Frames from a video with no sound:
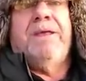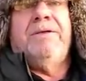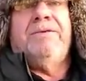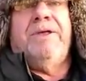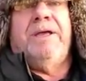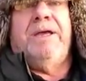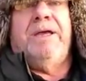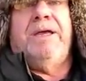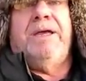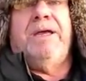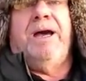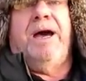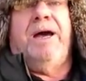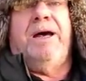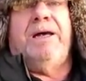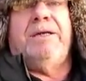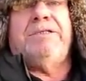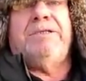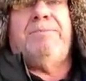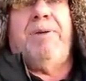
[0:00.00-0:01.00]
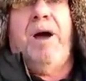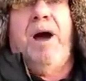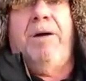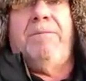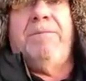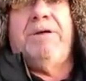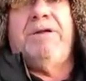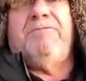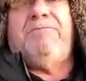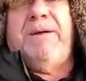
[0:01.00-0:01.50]
the
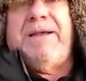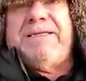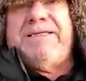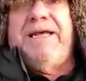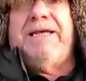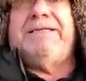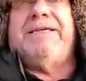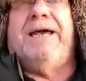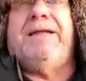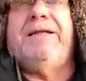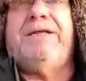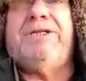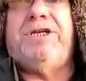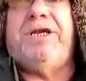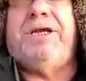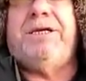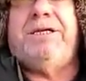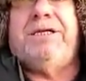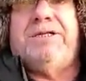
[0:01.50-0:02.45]
Department of Business, Energy and